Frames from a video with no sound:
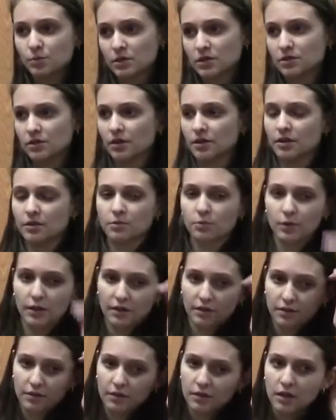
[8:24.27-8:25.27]
We started with
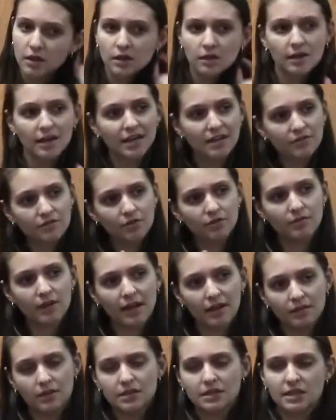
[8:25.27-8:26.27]
kind of
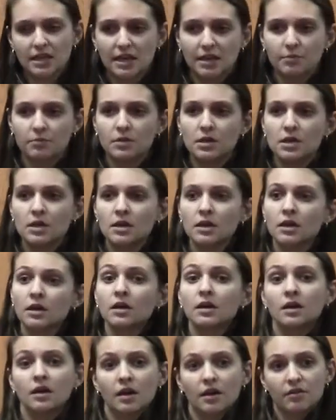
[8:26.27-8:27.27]
around the time
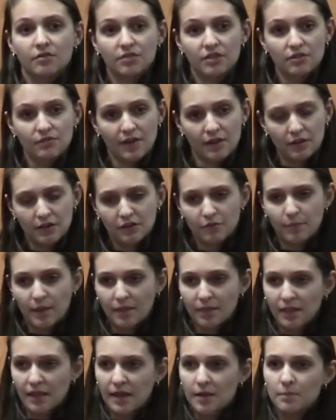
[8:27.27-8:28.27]
of the founding of
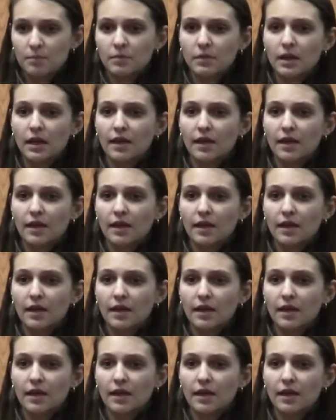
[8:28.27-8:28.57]
Bethlehem.